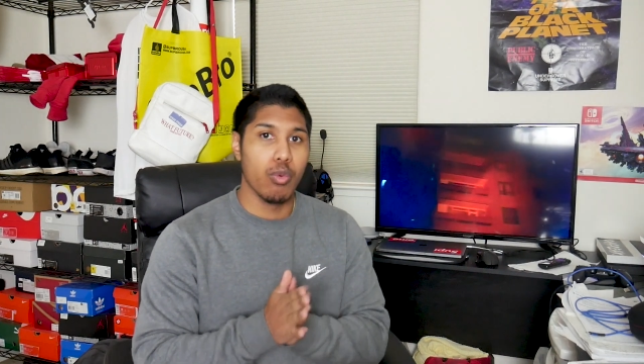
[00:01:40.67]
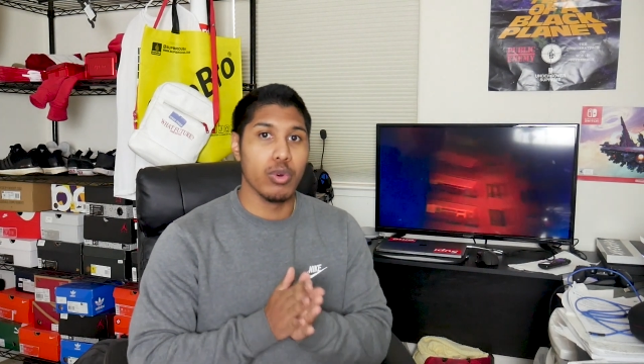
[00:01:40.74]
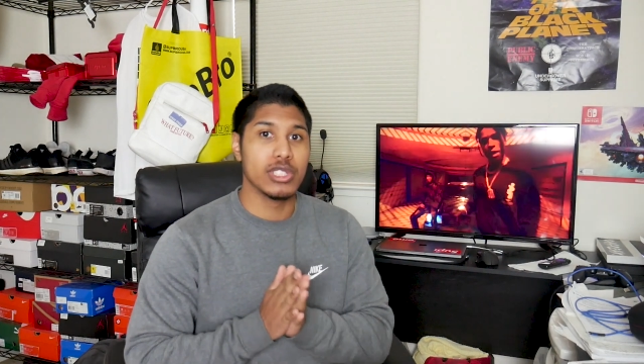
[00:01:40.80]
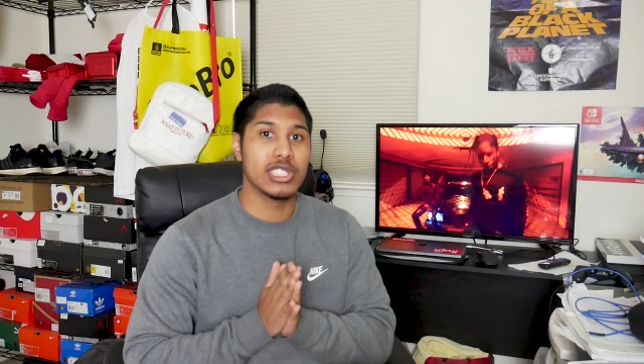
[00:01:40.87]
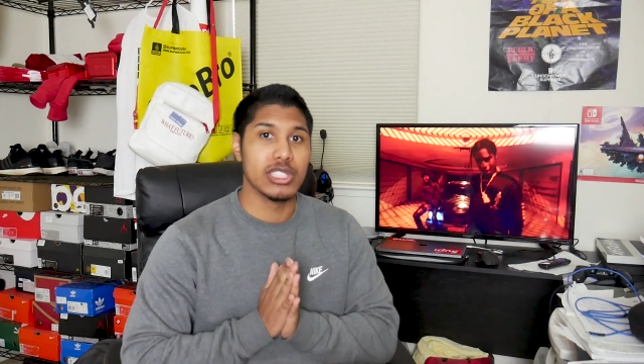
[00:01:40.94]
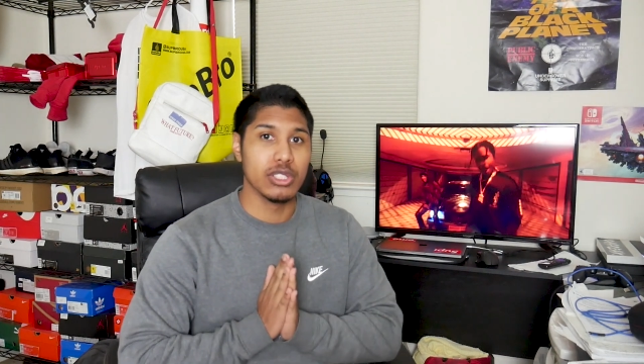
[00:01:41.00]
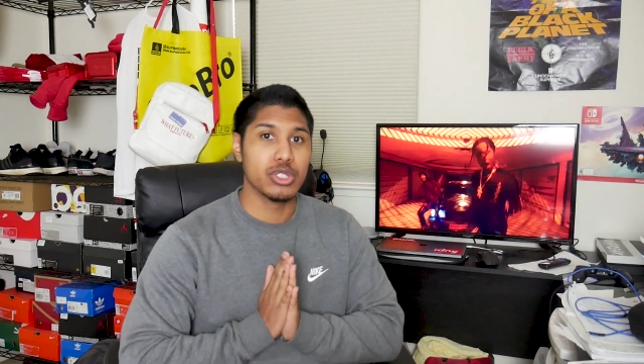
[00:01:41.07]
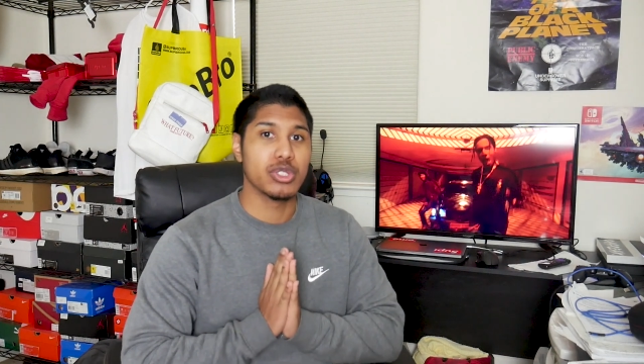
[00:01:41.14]
we're
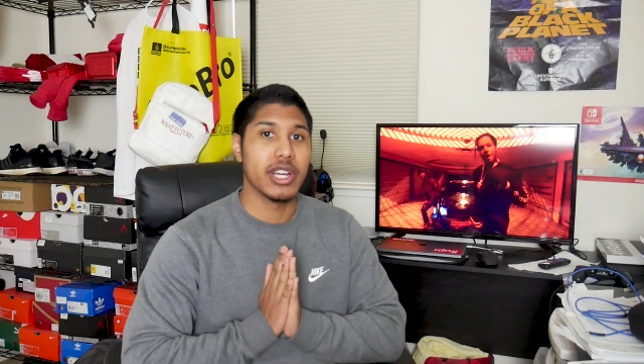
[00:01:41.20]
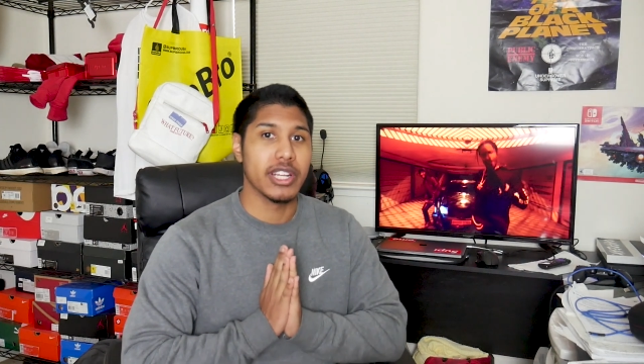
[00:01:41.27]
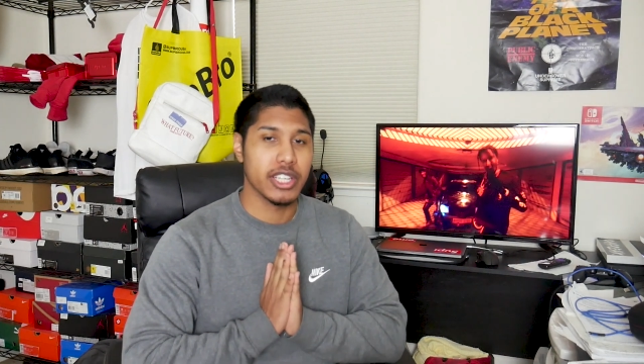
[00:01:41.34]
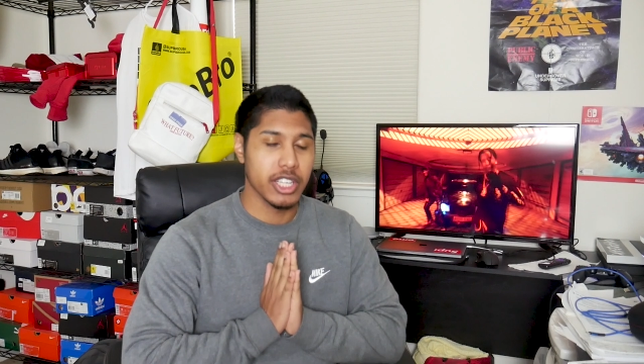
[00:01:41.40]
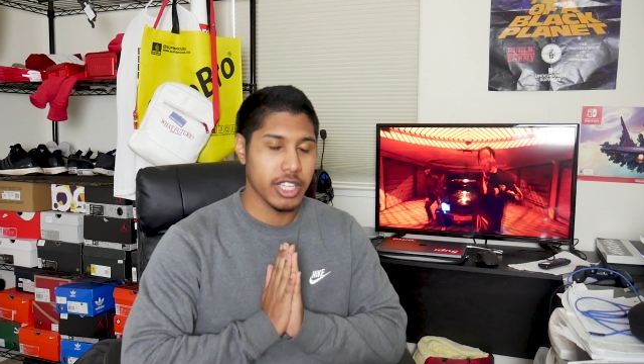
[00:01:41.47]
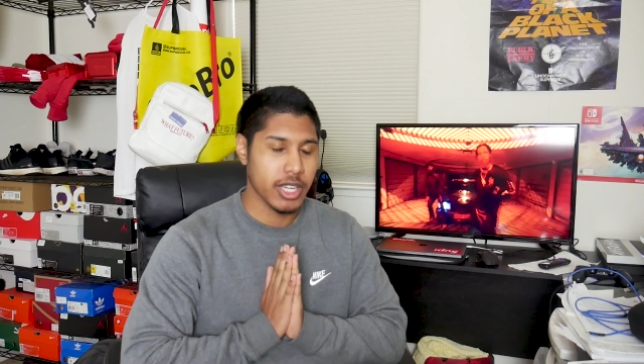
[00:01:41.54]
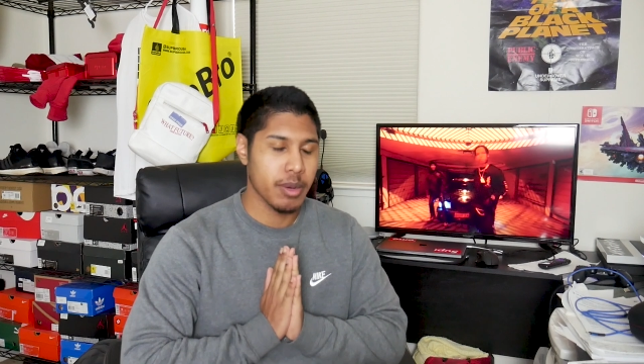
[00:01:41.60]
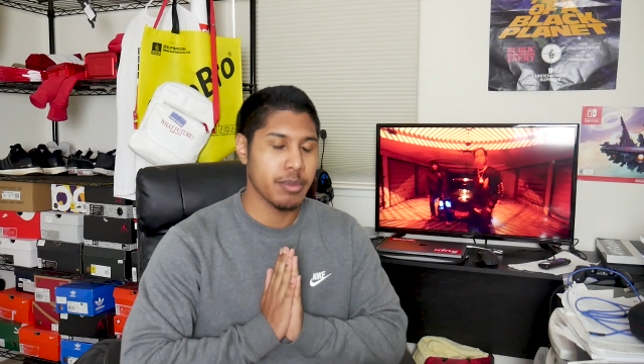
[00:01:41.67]
still trying to
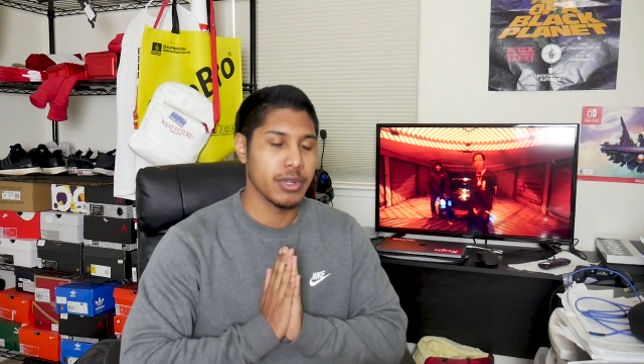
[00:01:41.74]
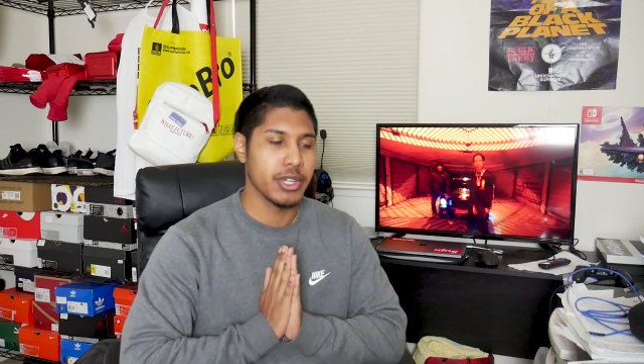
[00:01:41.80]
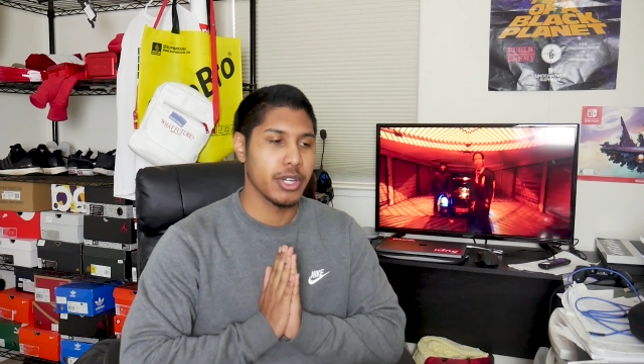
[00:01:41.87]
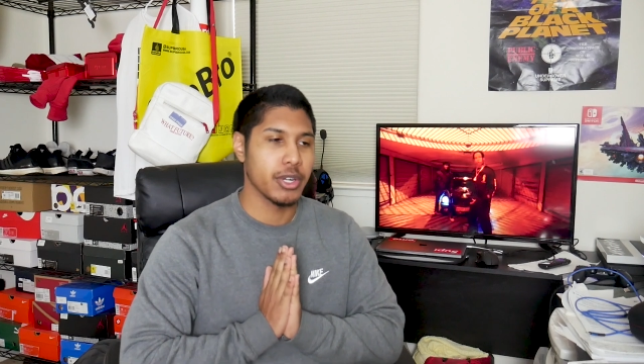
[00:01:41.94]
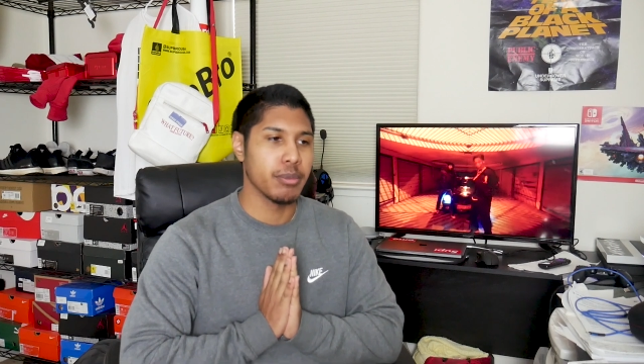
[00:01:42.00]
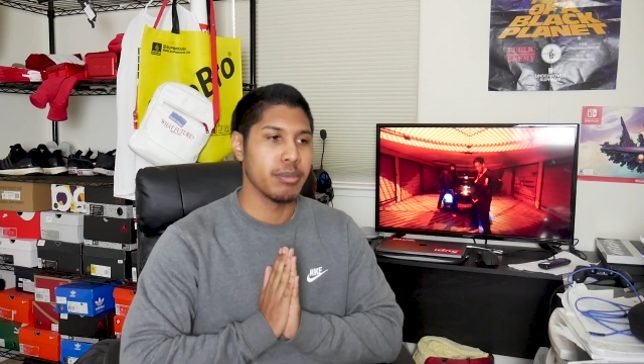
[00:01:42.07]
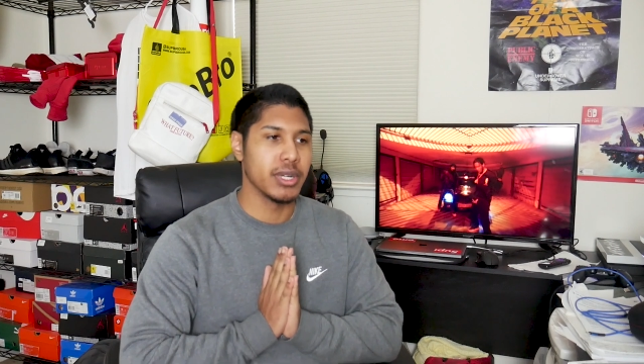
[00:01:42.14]
cook up in here,